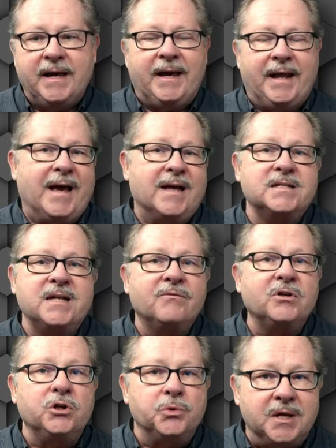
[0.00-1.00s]
It has to have
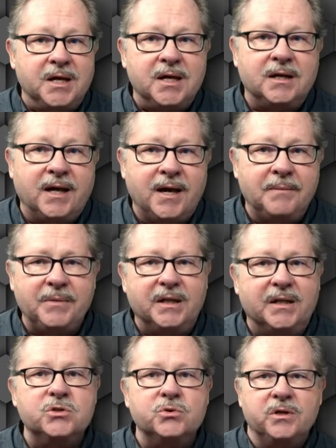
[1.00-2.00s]
a unique name,
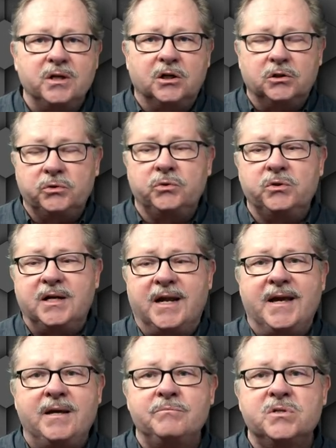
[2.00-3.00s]
and this would include
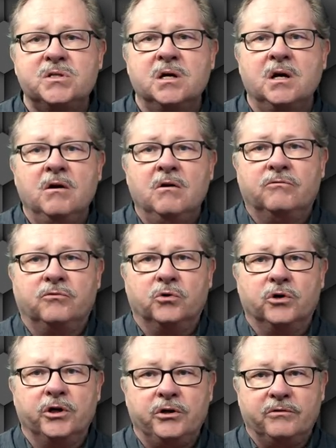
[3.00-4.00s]
names
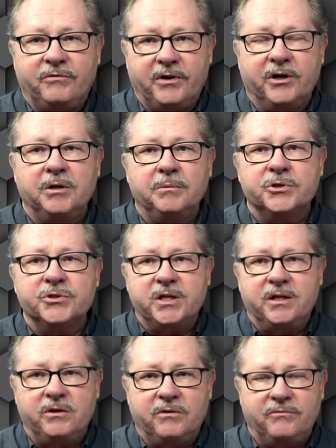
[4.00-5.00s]
for your variables
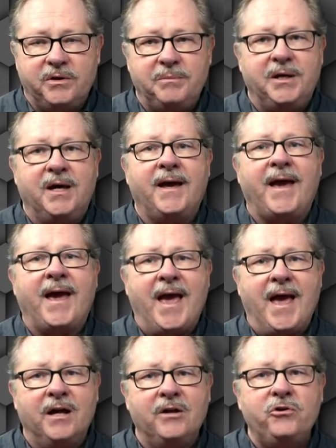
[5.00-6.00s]
in your VBA
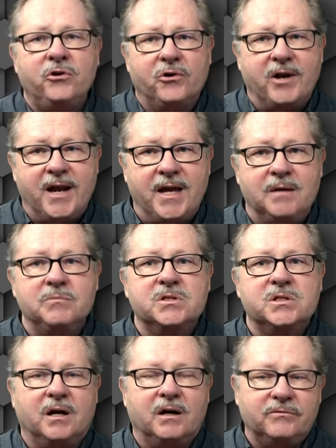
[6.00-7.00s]
and your
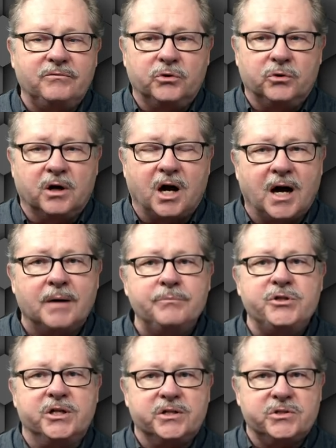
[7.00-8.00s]
names of your
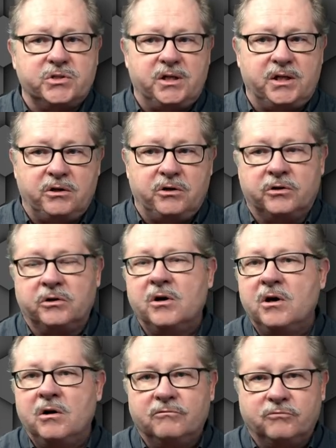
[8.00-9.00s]
objects in
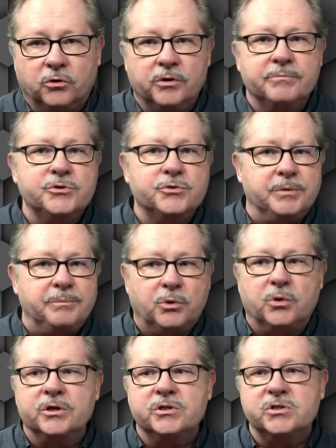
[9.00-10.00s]
your forms,
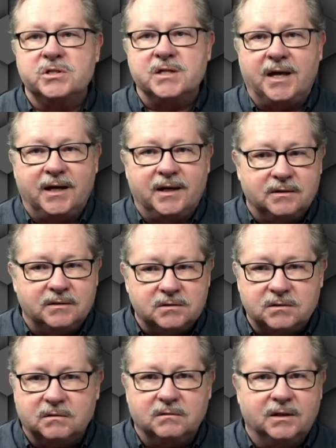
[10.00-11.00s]
reports, and
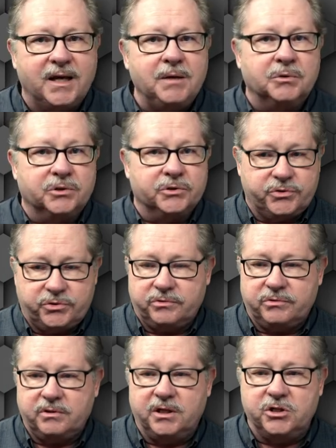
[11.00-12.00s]
labels
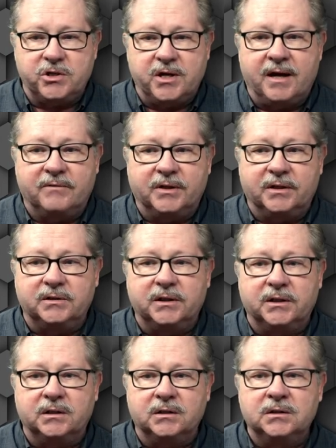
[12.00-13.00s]
that you have out
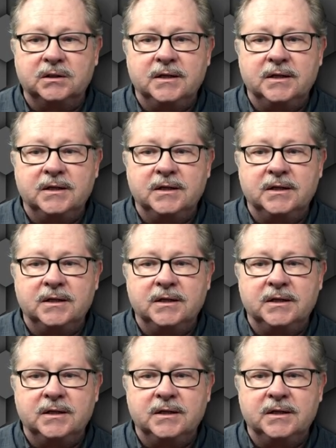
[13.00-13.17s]
there.